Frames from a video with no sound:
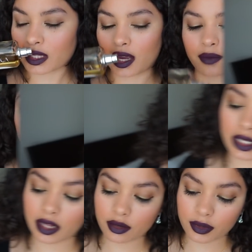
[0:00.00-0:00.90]
Yeah, all right,
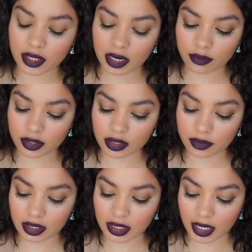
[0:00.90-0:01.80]
another one that I really,
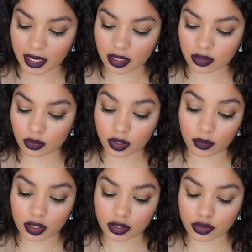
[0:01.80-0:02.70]
really like, or
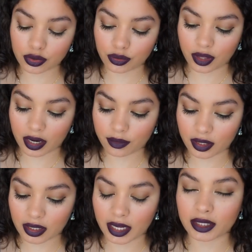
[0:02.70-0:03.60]
well, two that I
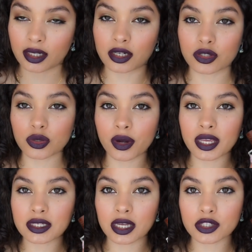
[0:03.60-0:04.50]
really like and enjoy
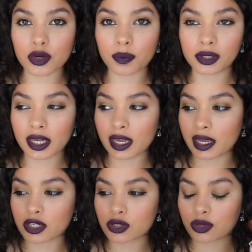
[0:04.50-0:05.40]
is Interplay
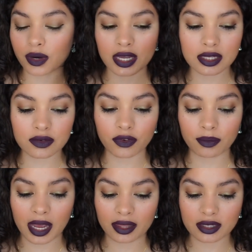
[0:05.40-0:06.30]
Extracts
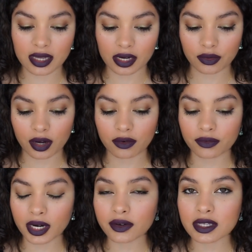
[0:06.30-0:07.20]
from Alexandria
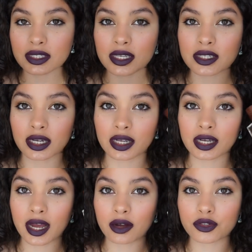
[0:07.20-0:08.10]
Fragrances and
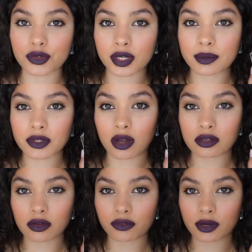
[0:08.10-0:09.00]
Cacao Dreams,
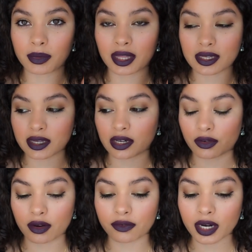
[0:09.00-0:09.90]
also from
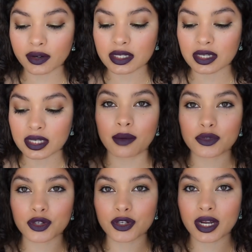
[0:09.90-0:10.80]
Alexandria Fragrances. I'm
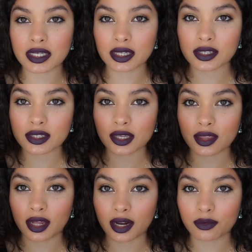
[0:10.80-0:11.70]
sure you guys can see
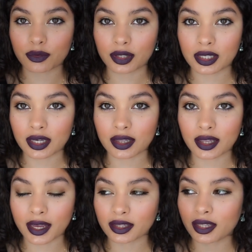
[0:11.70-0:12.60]
that I really
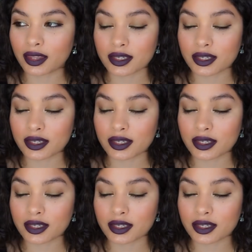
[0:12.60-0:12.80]
liked it.